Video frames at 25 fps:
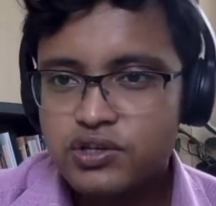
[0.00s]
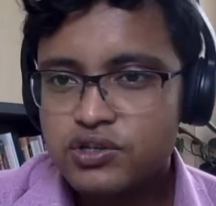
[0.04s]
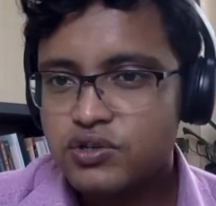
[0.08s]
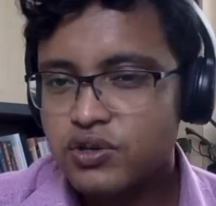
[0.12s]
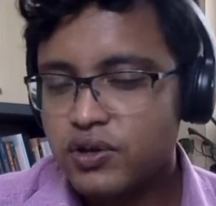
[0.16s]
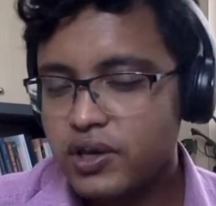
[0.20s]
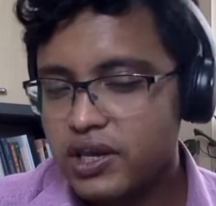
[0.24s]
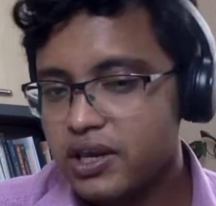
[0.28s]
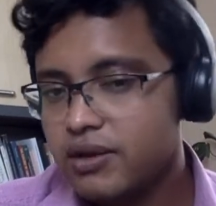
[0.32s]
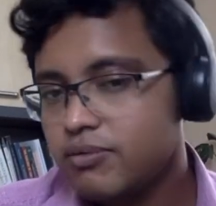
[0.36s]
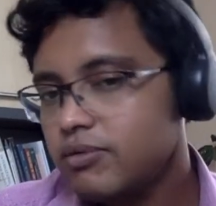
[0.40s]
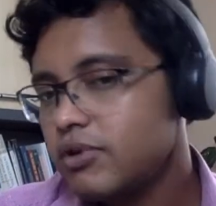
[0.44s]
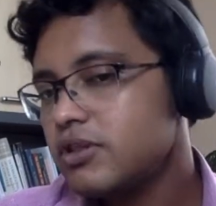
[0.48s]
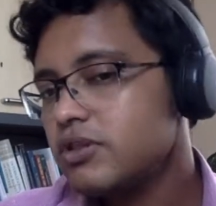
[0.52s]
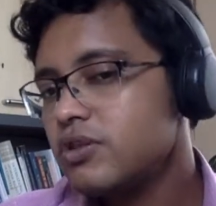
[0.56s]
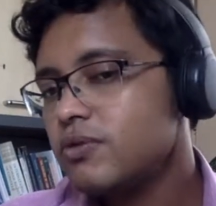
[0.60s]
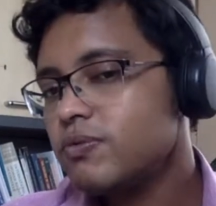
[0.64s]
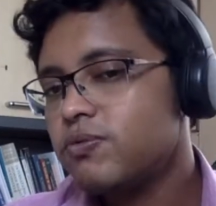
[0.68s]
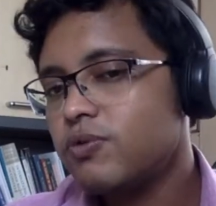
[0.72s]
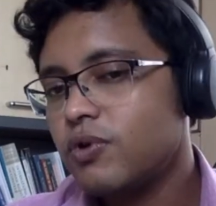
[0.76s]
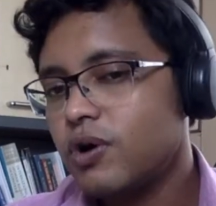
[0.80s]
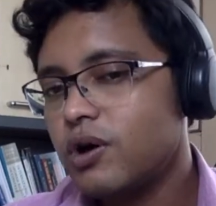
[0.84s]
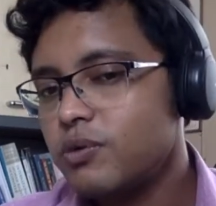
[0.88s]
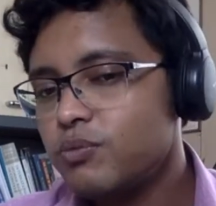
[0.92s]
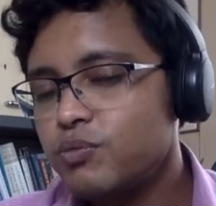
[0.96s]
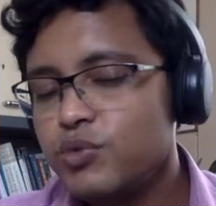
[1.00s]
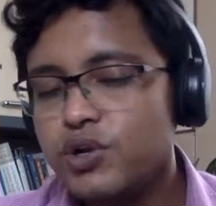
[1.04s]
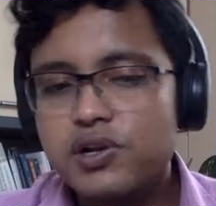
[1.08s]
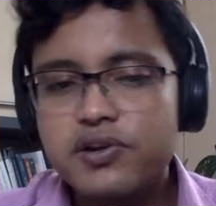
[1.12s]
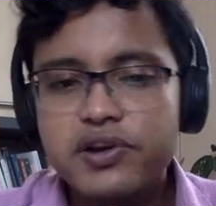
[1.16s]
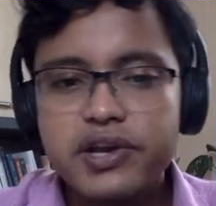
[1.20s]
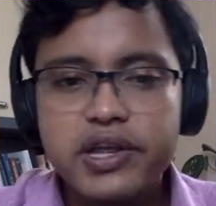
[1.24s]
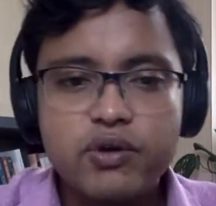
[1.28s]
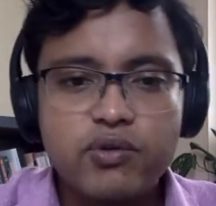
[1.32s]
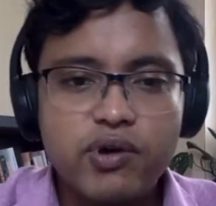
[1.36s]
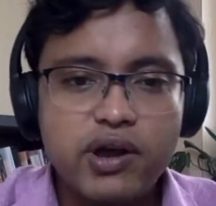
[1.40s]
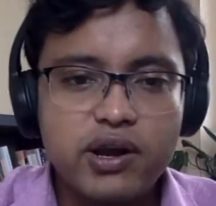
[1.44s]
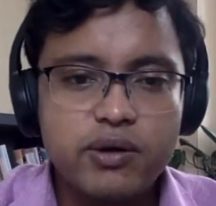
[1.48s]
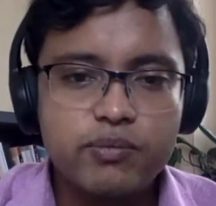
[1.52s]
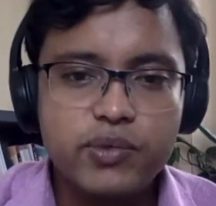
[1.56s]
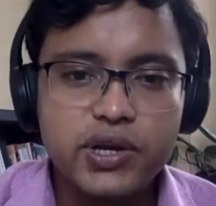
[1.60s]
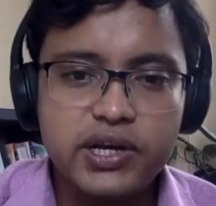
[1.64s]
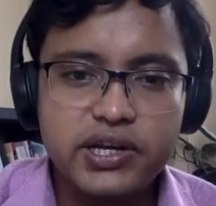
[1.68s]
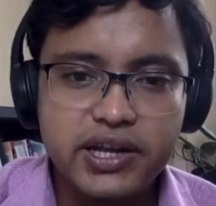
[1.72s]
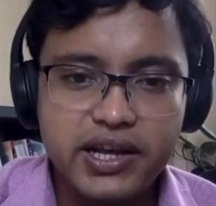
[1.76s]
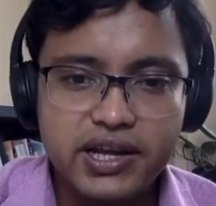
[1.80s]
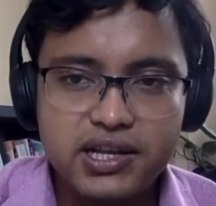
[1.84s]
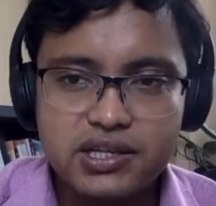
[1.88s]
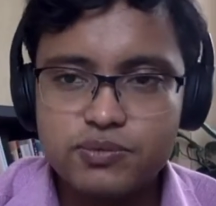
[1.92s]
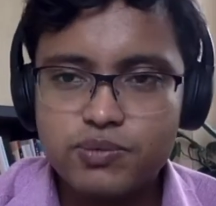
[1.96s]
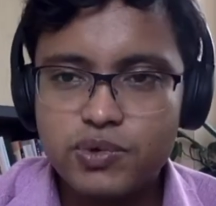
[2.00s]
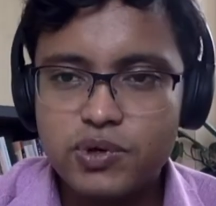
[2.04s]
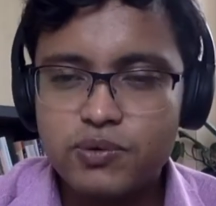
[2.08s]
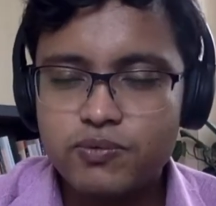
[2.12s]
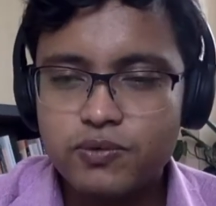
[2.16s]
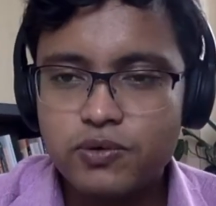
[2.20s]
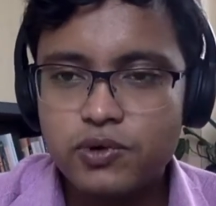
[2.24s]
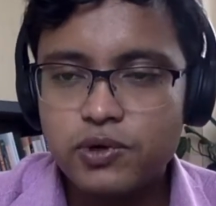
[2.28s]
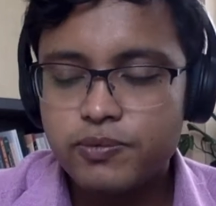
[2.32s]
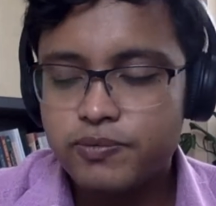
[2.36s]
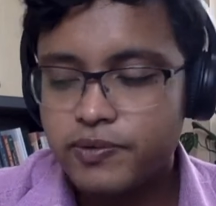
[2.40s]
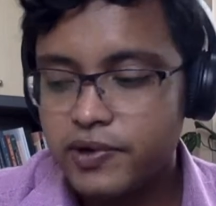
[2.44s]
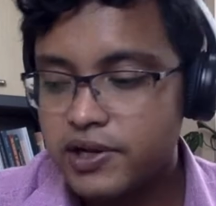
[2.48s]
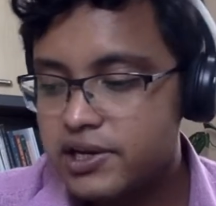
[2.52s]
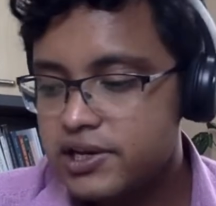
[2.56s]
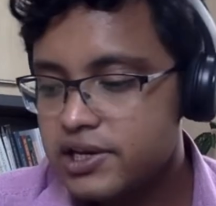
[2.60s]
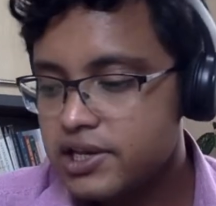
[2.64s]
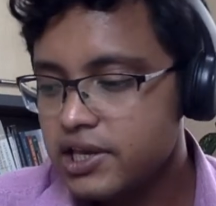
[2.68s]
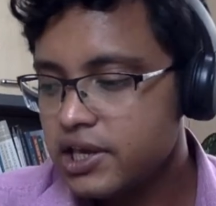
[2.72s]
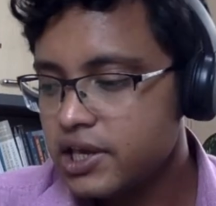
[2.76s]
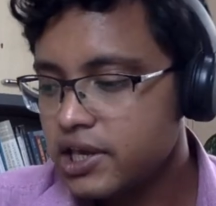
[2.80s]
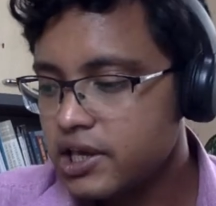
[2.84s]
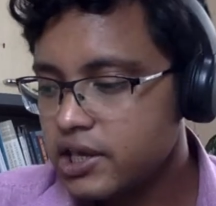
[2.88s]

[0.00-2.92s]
So even the formal requirement has been fulfilled,